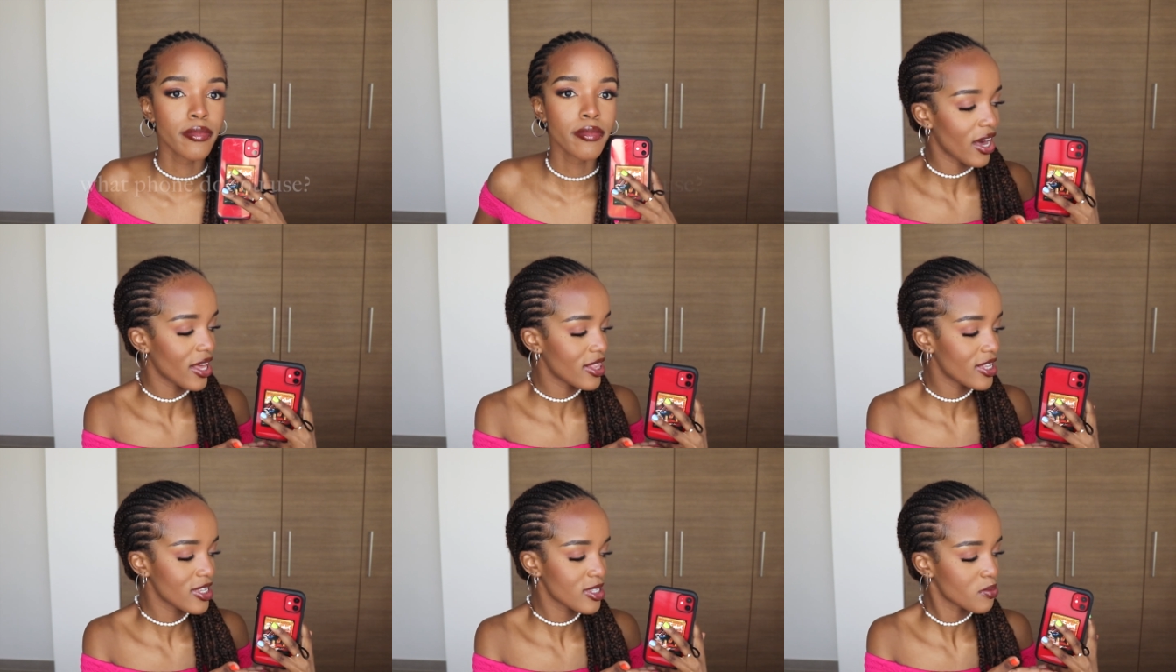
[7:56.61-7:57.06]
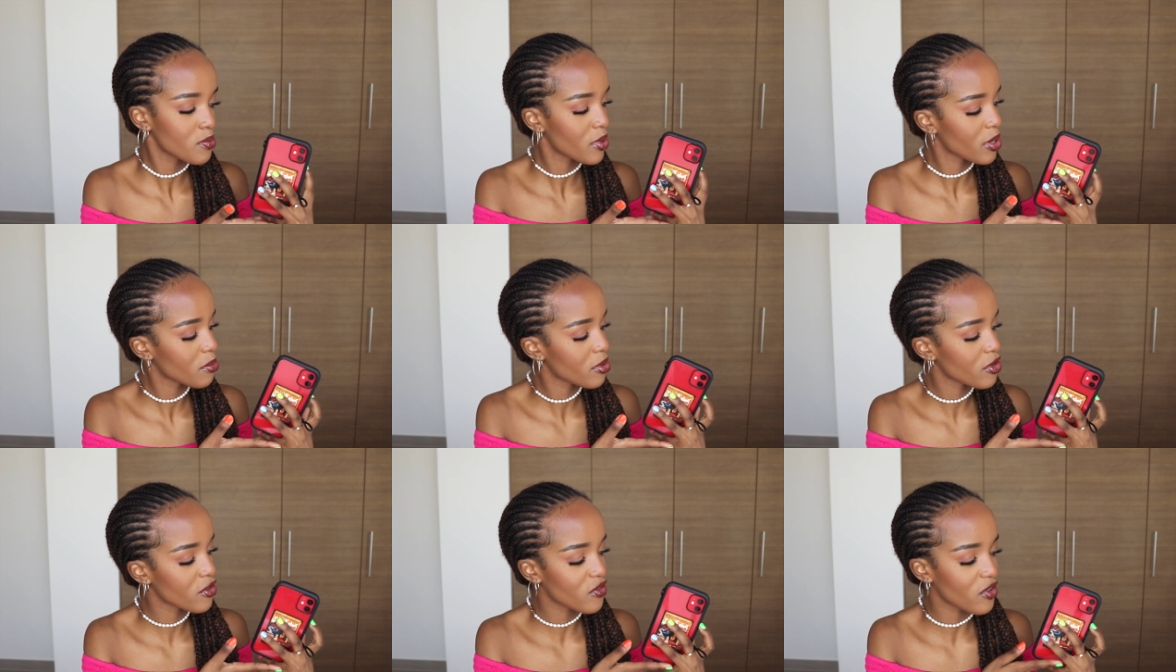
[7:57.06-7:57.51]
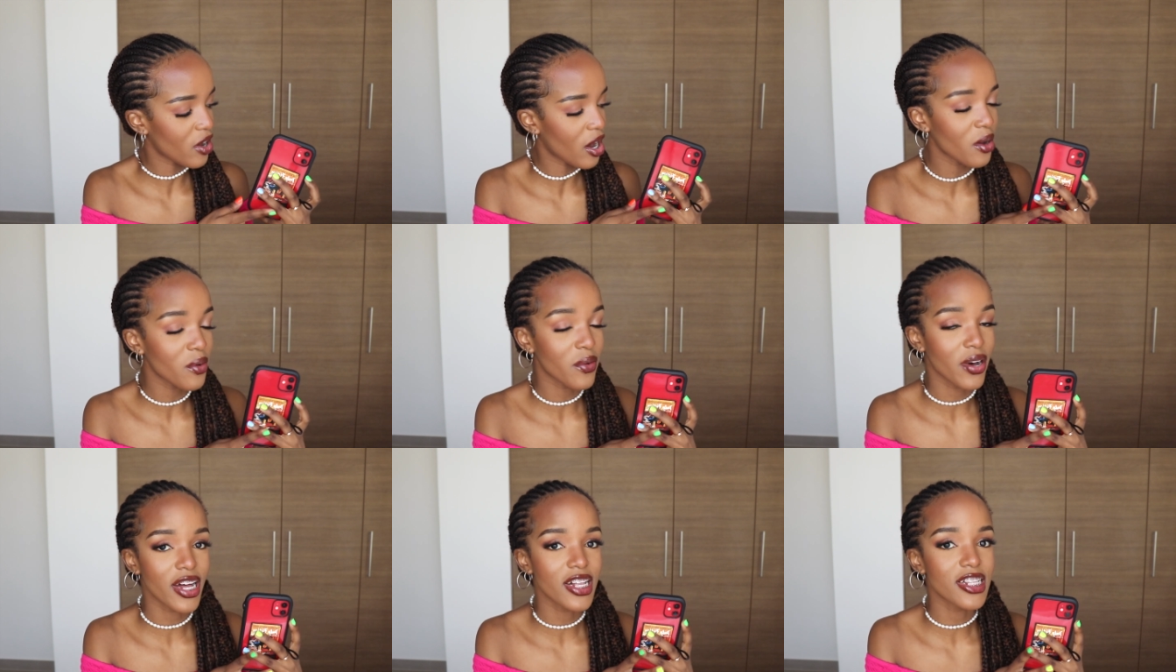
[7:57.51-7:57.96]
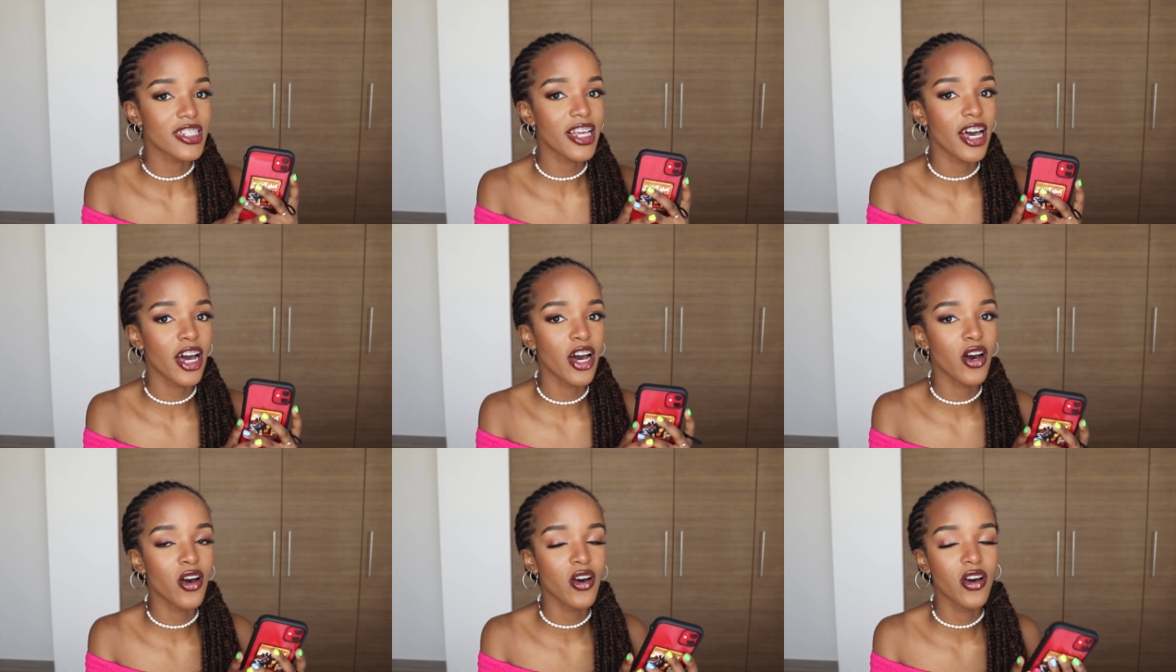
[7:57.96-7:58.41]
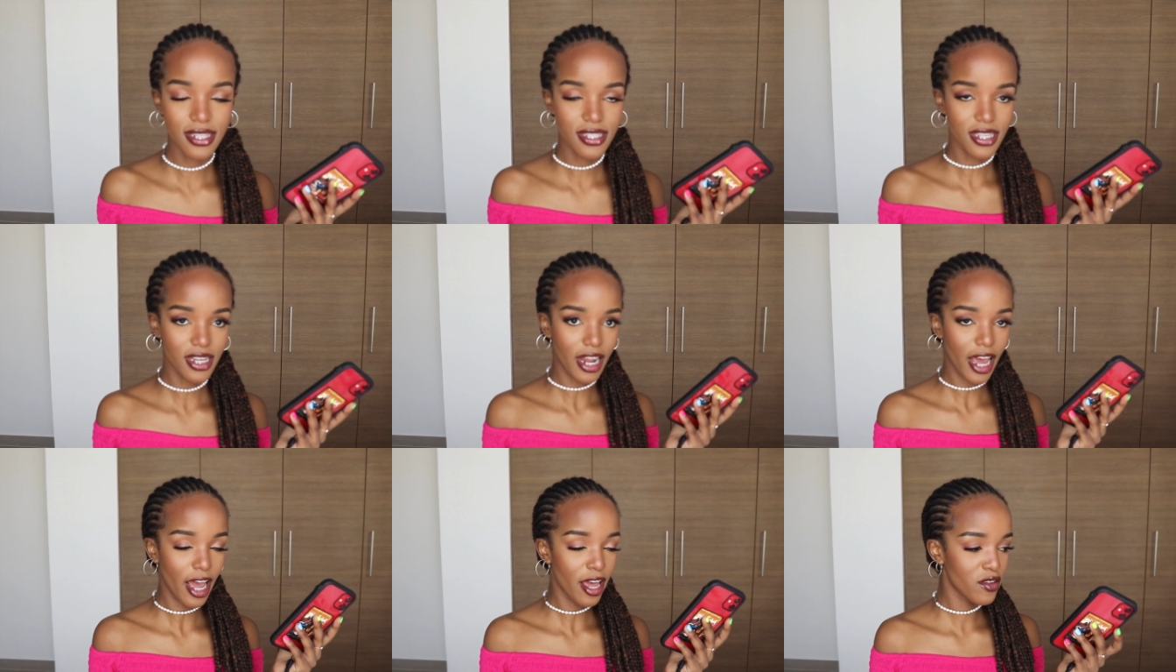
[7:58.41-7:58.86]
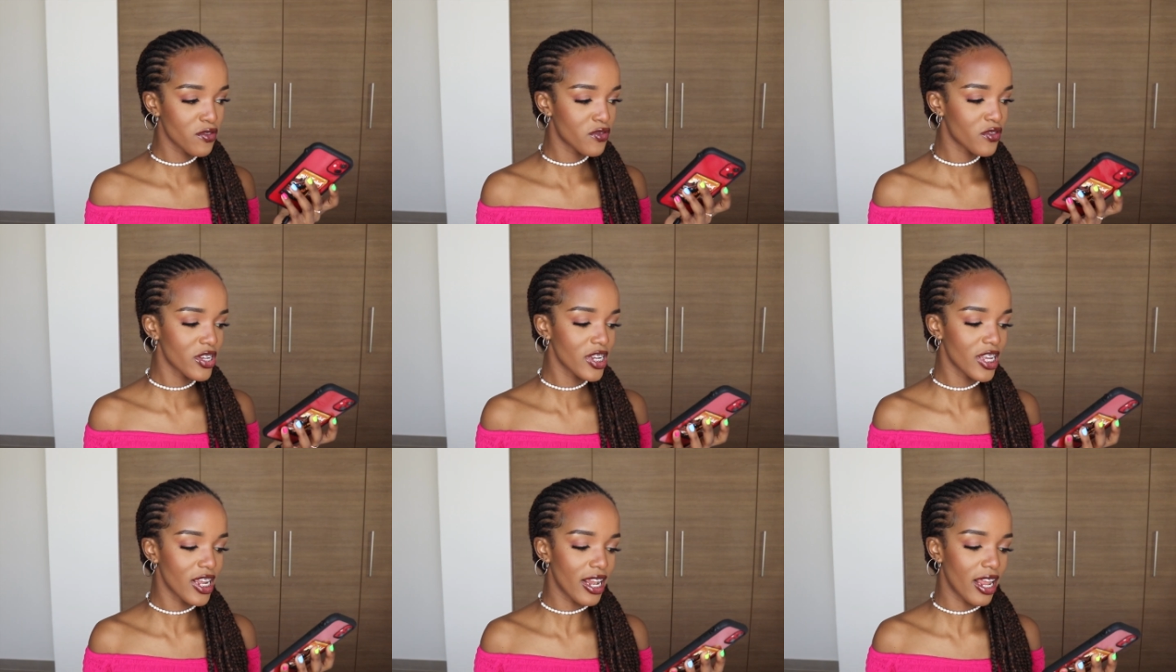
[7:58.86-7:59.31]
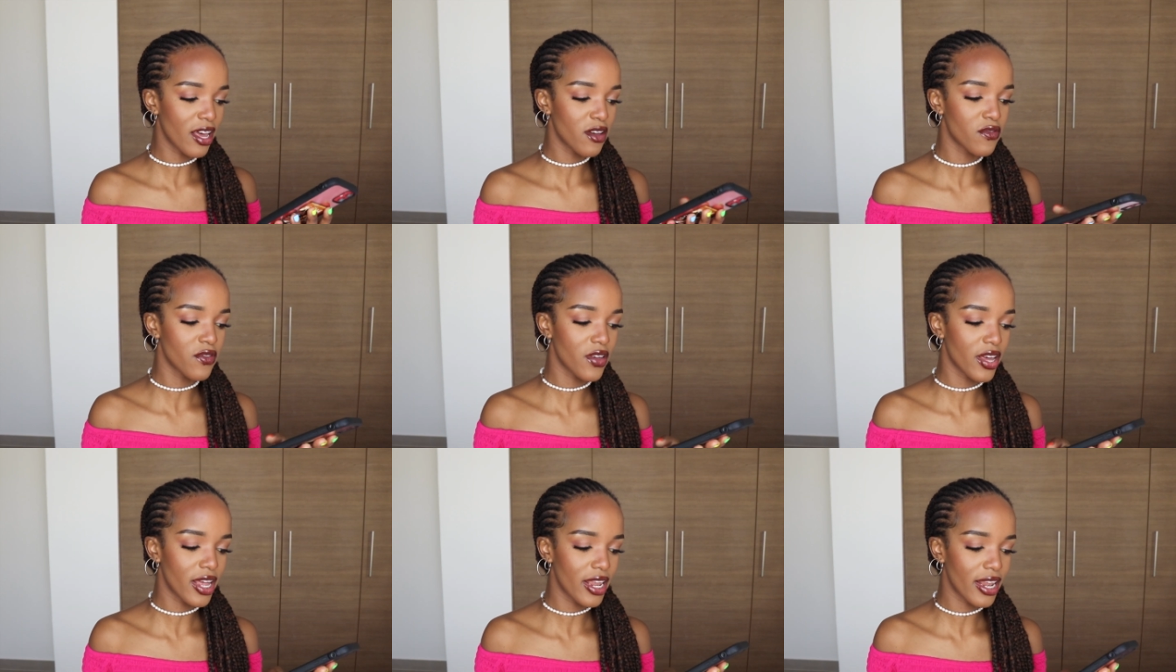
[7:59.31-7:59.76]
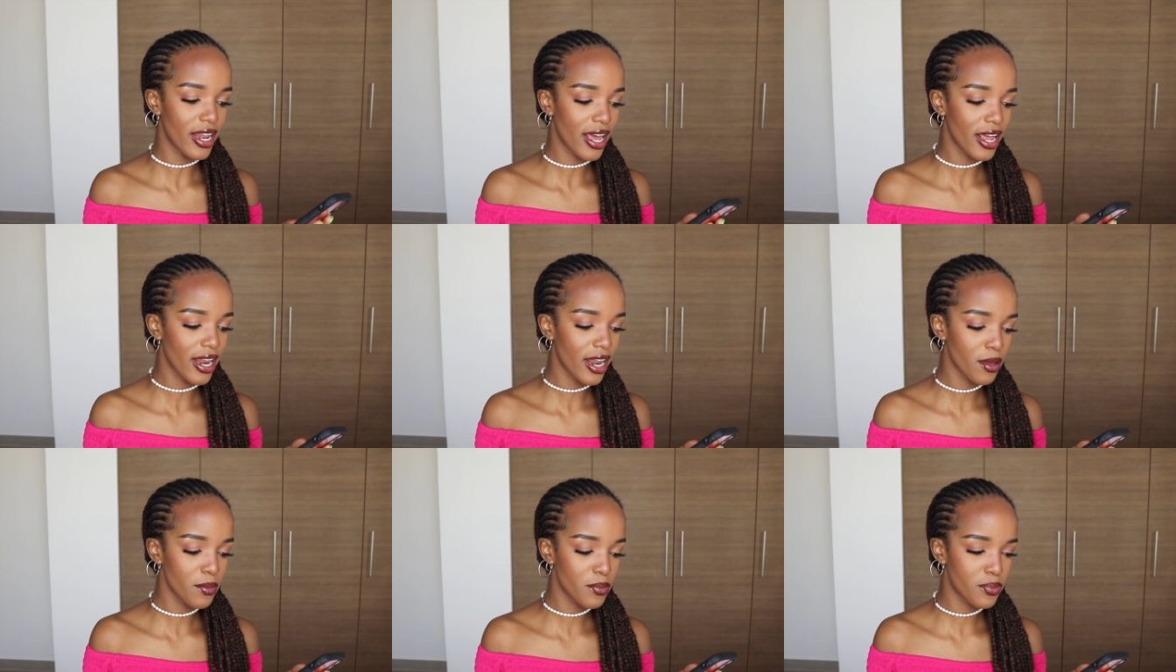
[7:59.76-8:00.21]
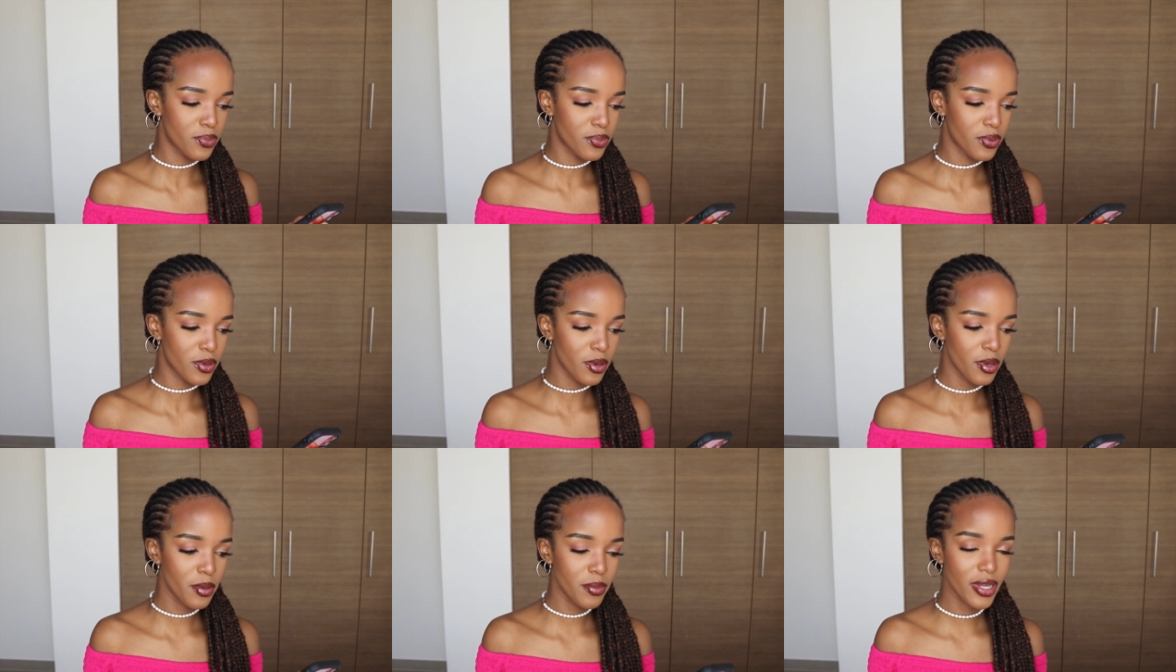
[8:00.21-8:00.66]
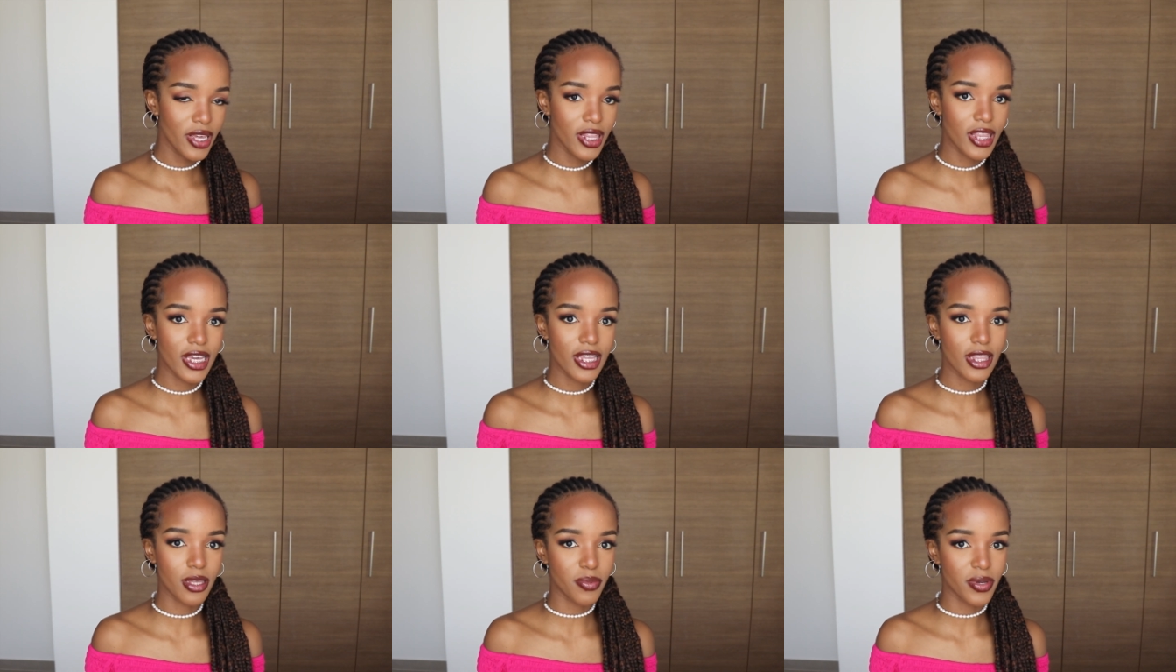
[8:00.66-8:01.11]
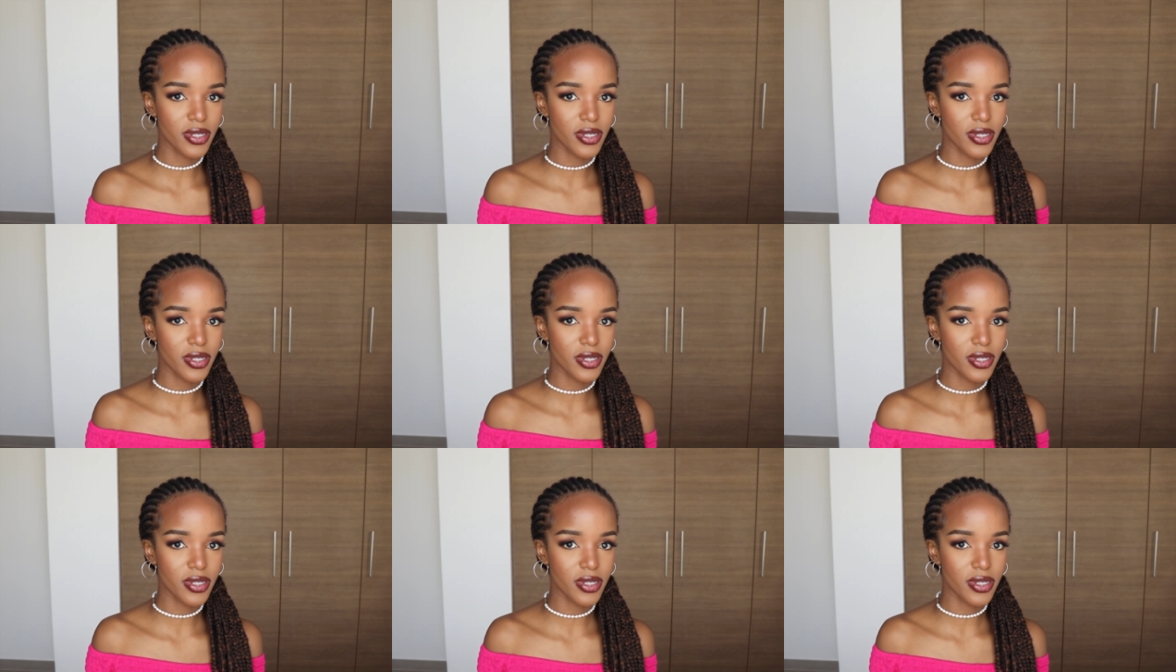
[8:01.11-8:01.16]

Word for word: had this baby for a while now it's an iphone 11 and i probably think the